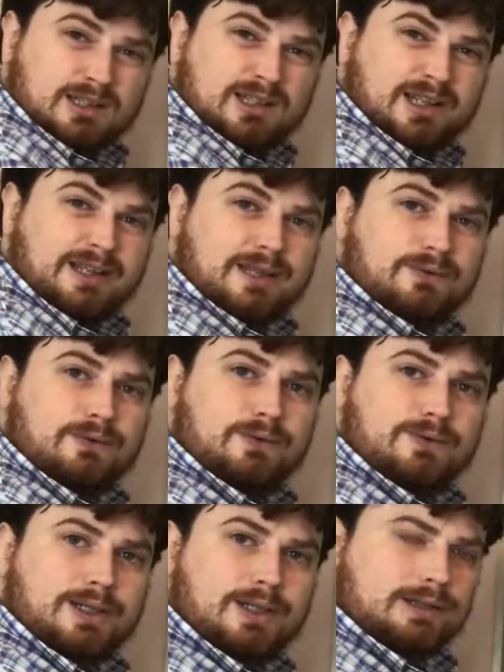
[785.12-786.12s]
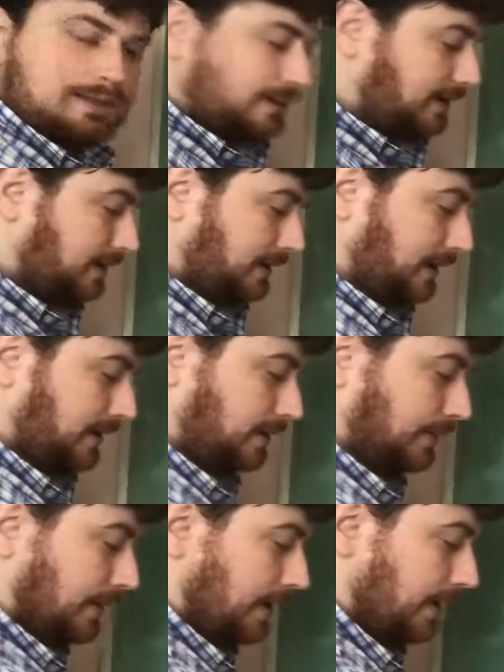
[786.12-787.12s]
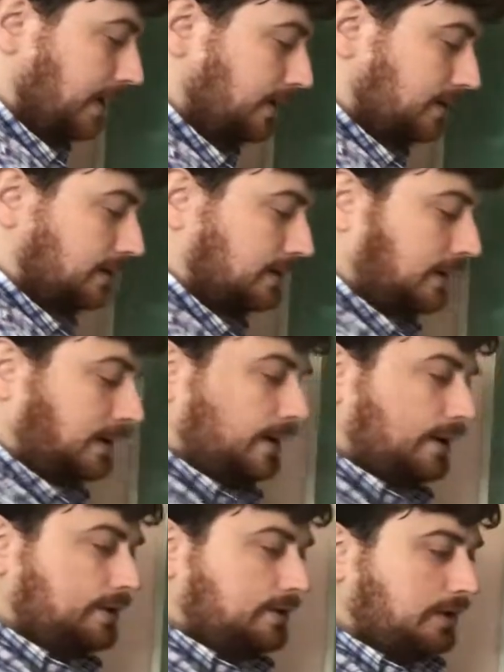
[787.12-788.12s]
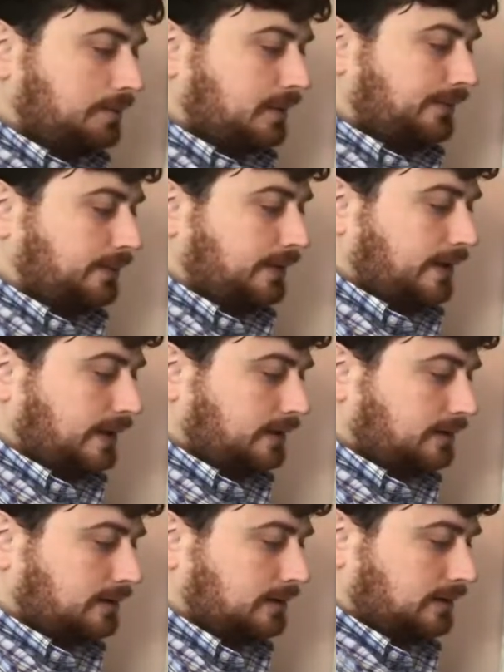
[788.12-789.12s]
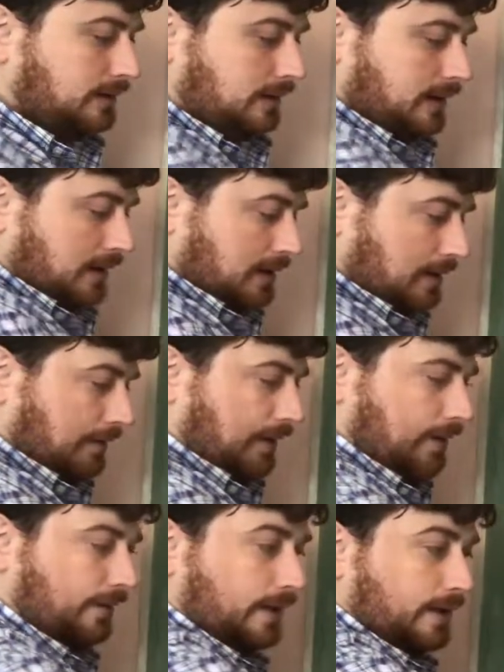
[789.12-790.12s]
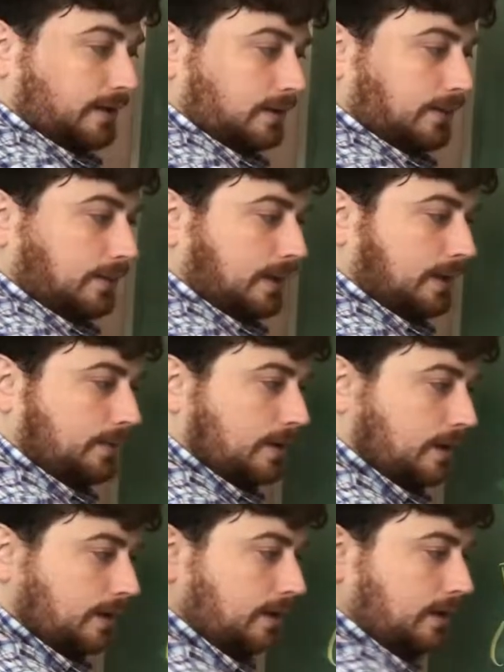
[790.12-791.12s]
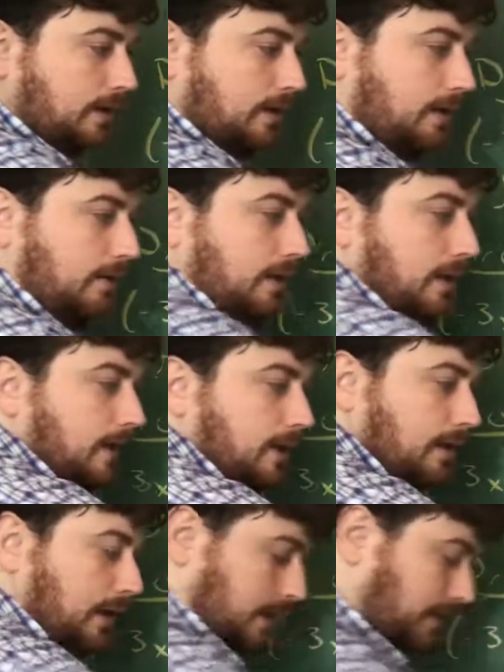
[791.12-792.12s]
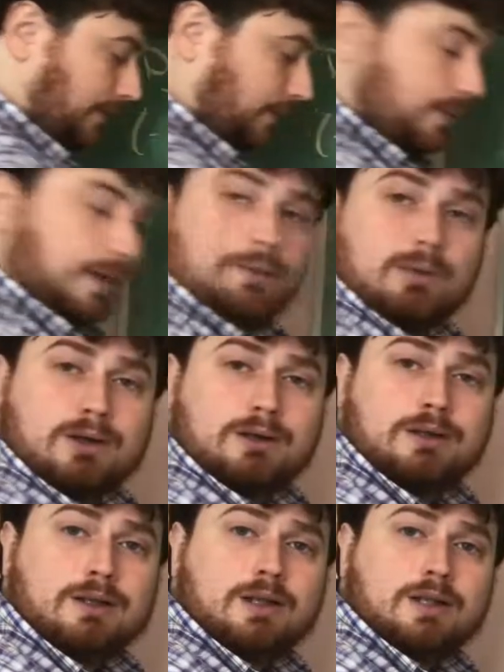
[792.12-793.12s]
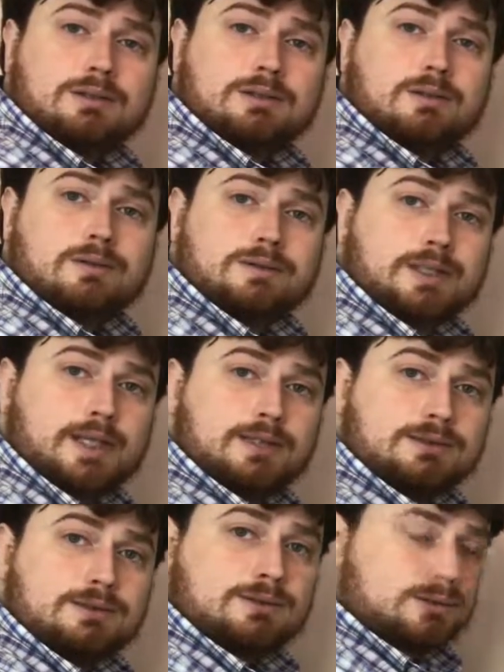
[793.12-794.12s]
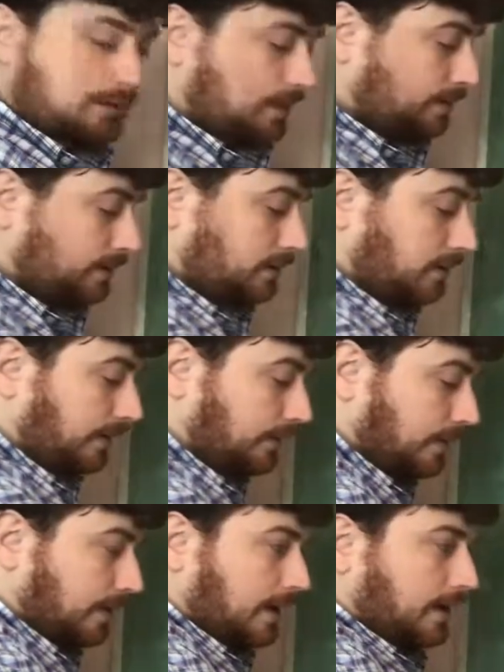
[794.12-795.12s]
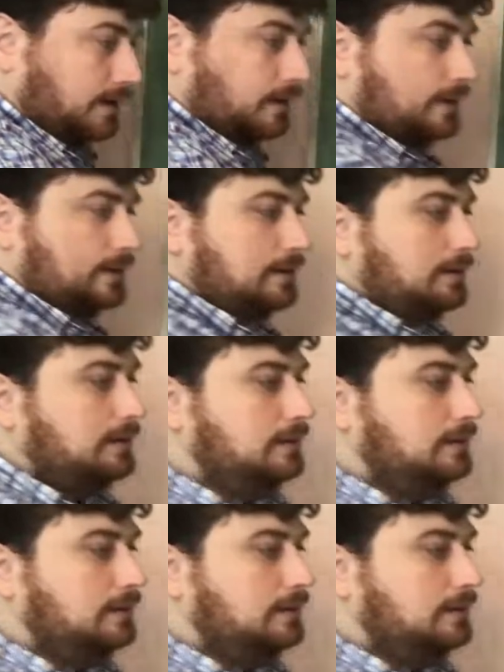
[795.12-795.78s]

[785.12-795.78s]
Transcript: Negative 15 and 16 is 1x, so I'm left with x. Now here I get 20y, here I get negative 20y, so those cancel, so I'm just left with x.